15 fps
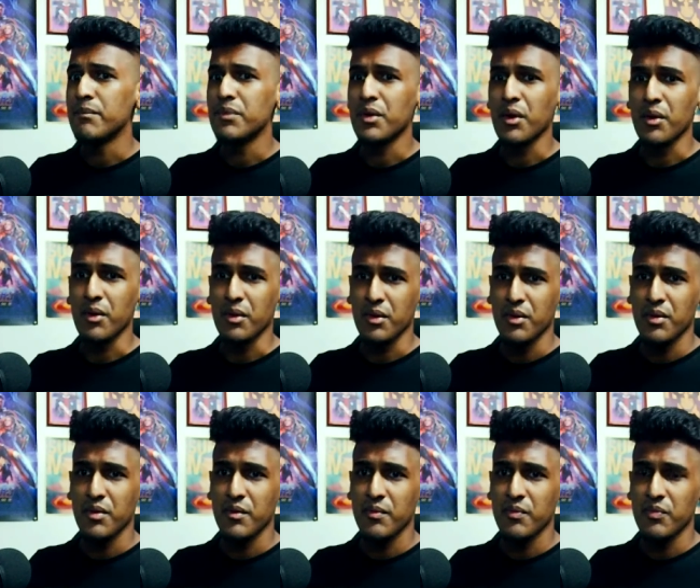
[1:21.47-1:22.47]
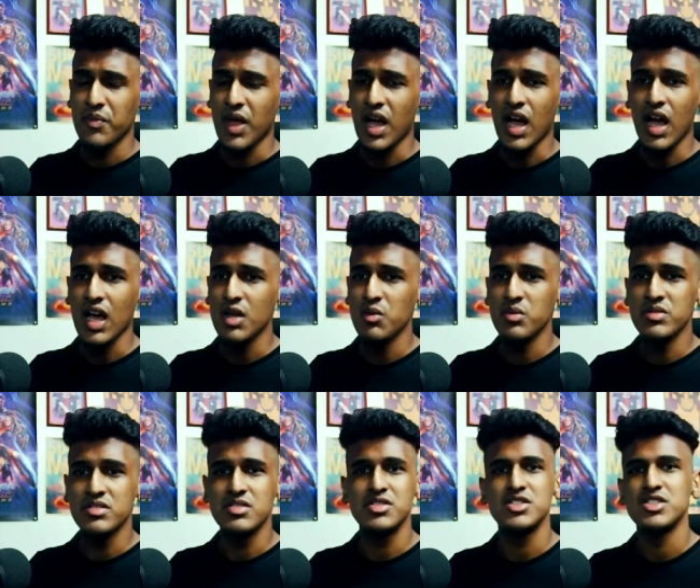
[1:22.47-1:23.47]
Bro, I
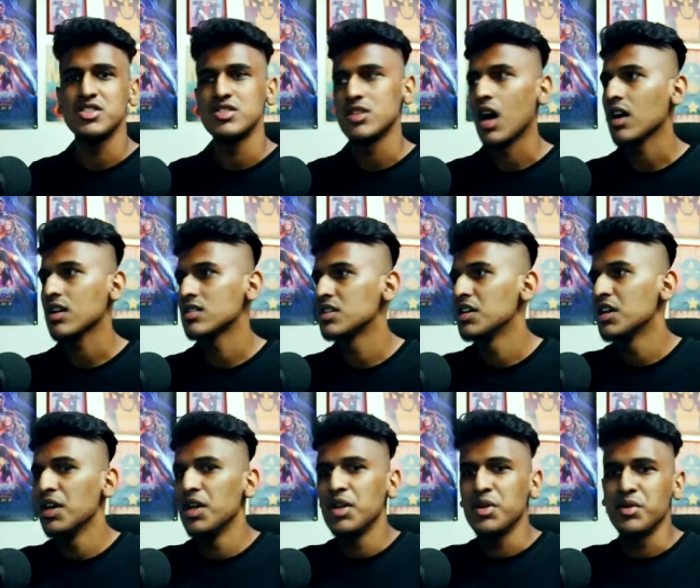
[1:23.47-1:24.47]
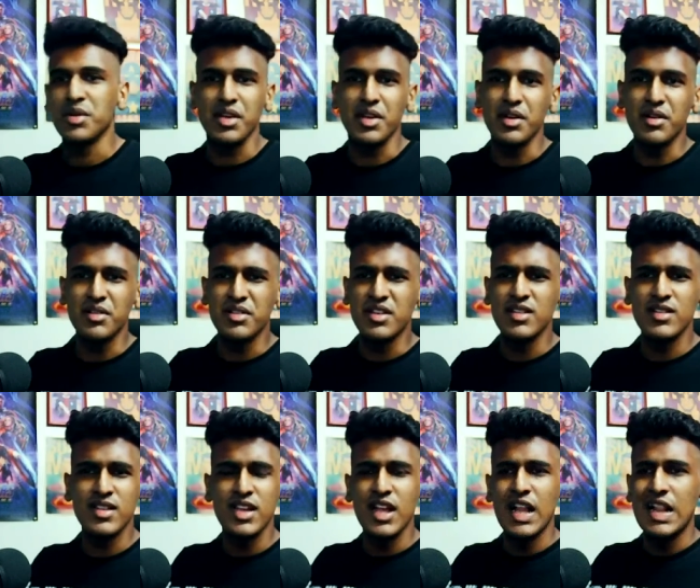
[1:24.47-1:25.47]
was shocked to hear
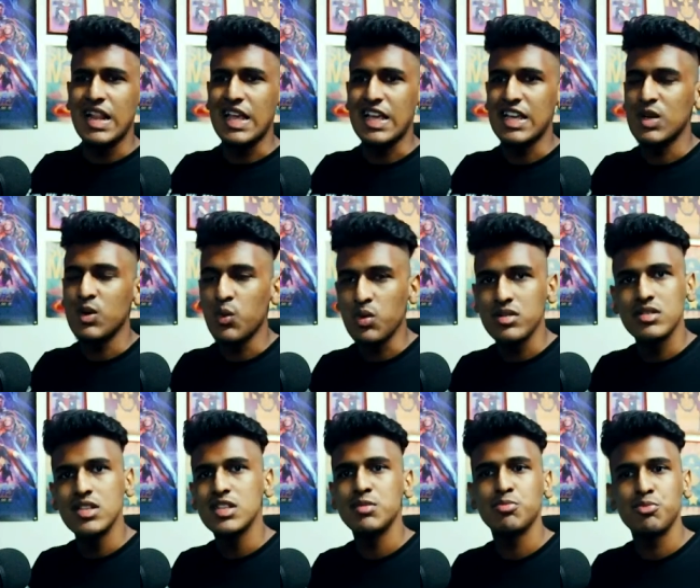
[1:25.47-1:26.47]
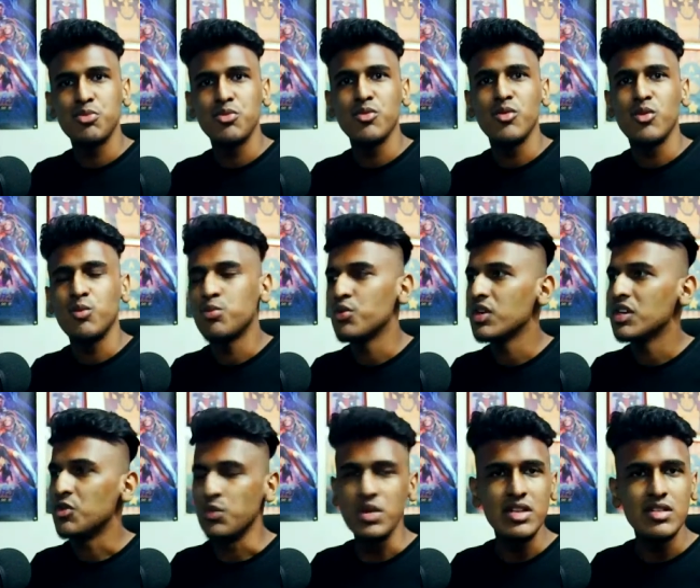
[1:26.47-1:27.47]
this. Like, was this
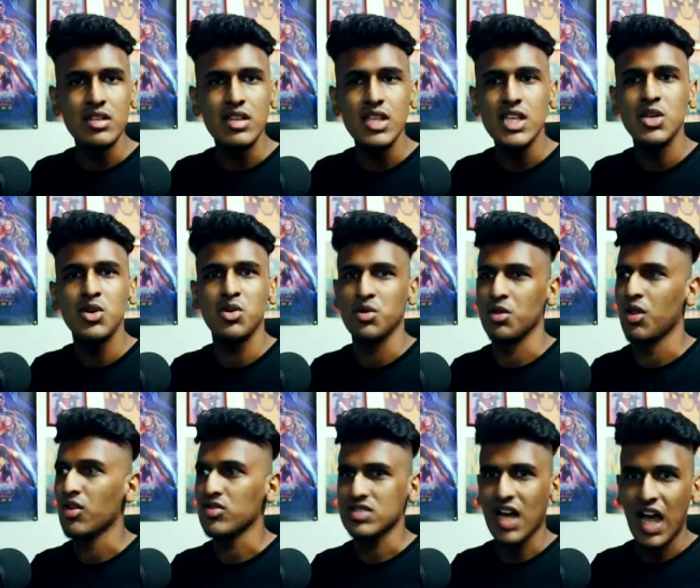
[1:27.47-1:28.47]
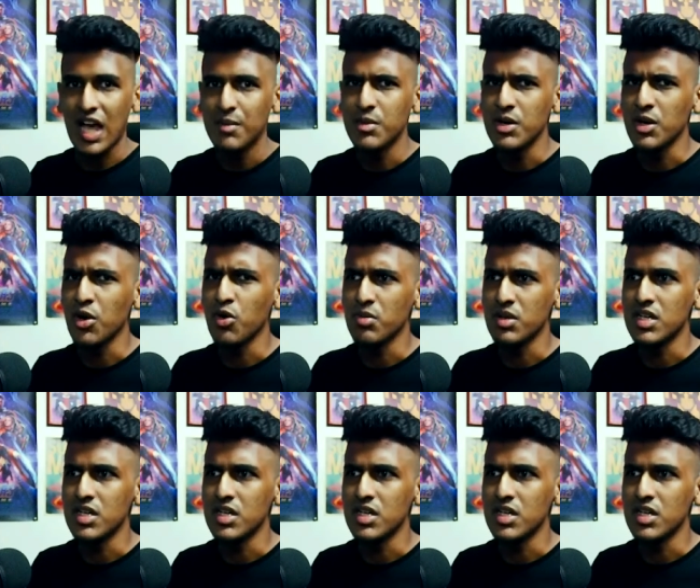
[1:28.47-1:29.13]
pretty recently or a long time ago?